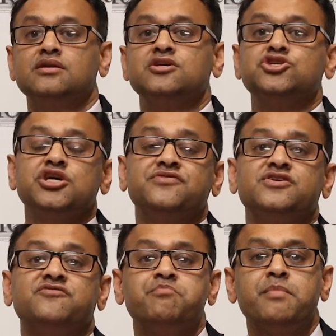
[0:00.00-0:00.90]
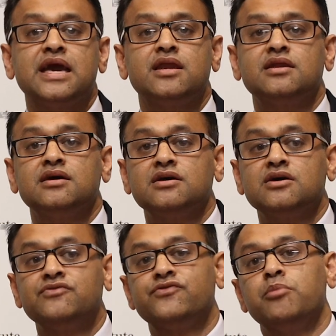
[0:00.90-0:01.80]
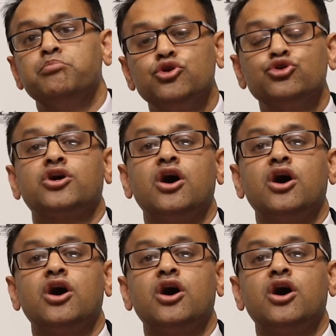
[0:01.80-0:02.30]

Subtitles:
the shift of men from blue